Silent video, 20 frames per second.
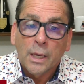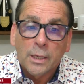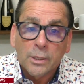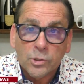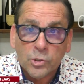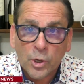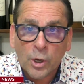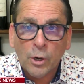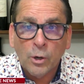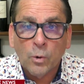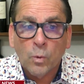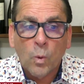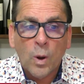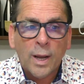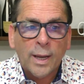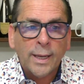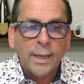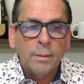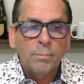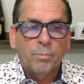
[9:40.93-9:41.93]
So
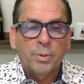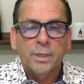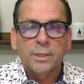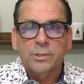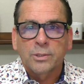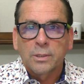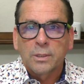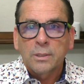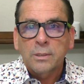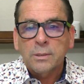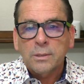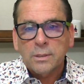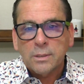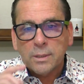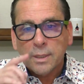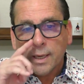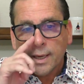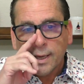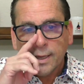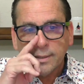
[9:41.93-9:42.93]
Wine
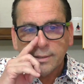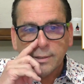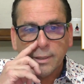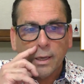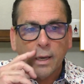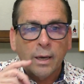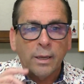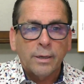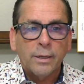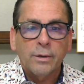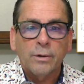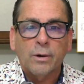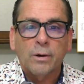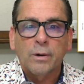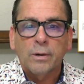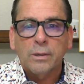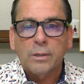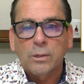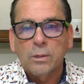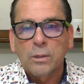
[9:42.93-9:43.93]
Business has got an
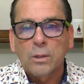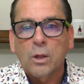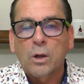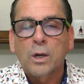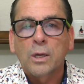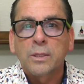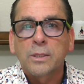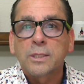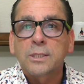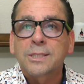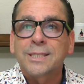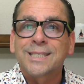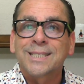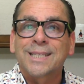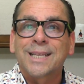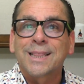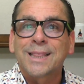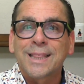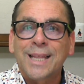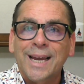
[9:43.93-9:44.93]
article on this is
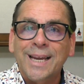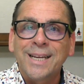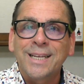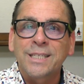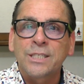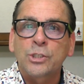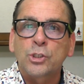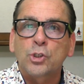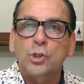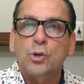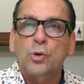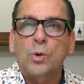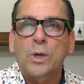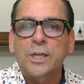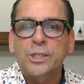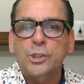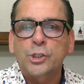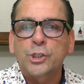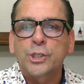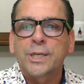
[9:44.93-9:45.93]
the lightest
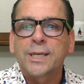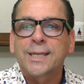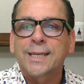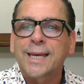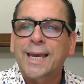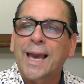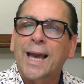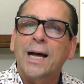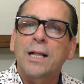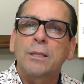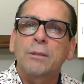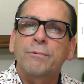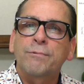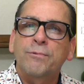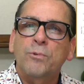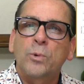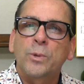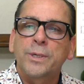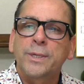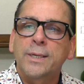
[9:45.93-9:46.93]
crush in
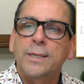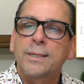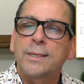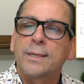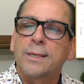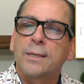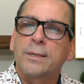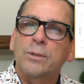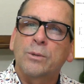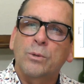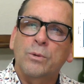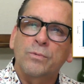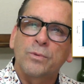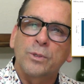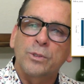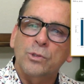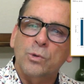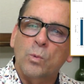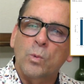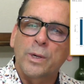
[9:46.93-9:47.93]
California in
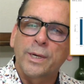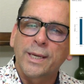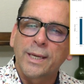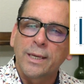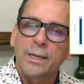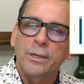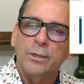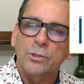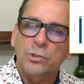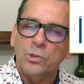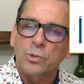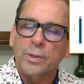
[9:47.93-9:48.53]
over 20 years.